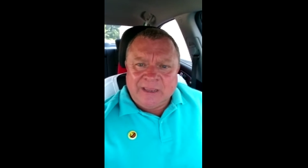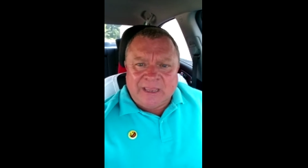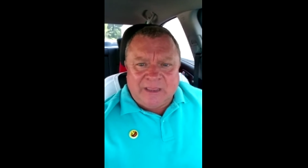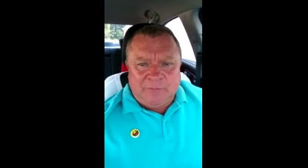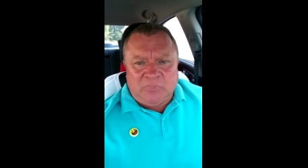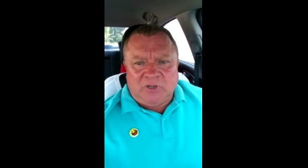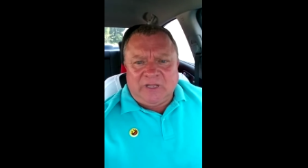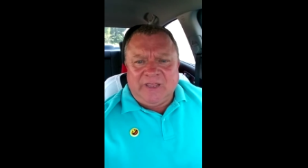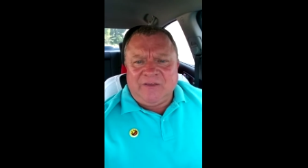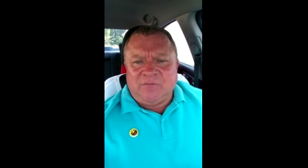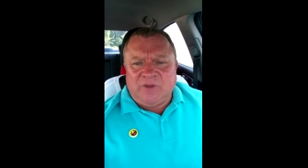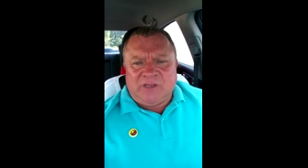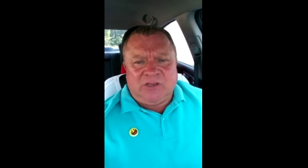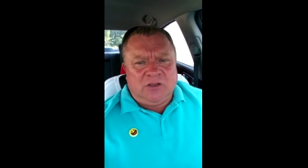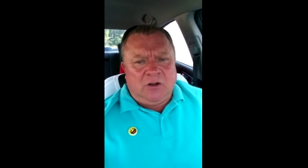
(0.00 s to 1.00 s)
And believe
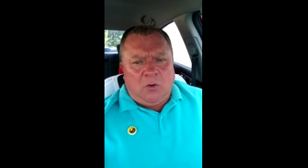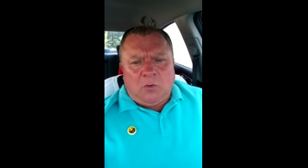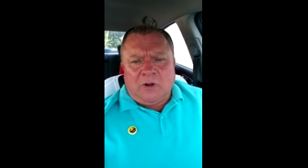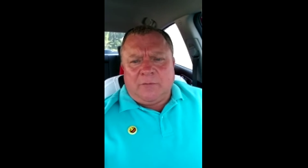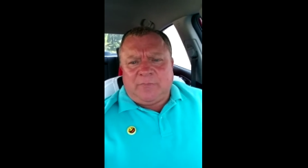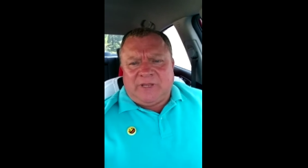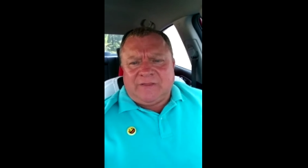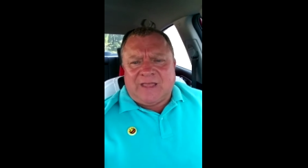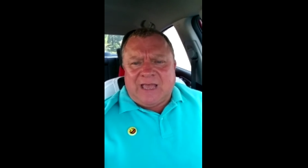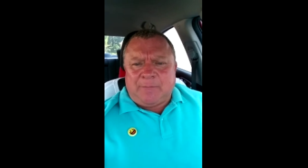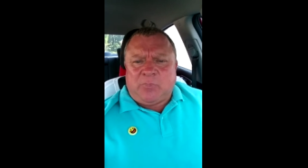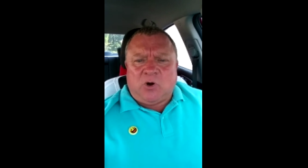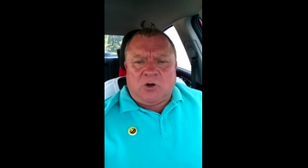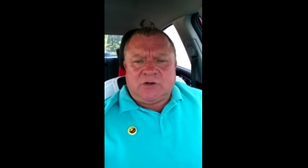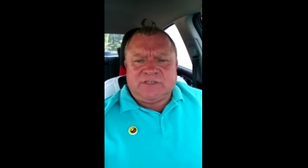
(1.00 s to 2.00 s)
me, you don't want to be
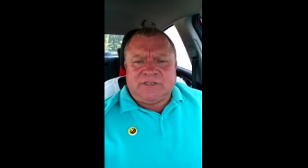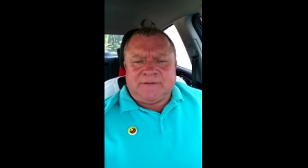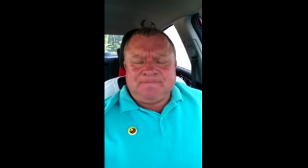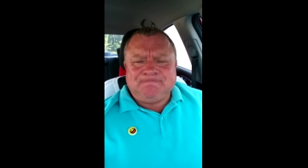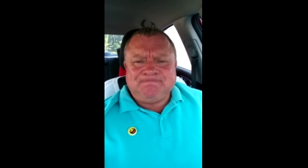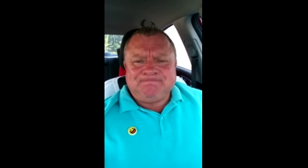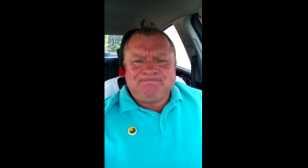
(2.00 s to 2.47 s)
that person.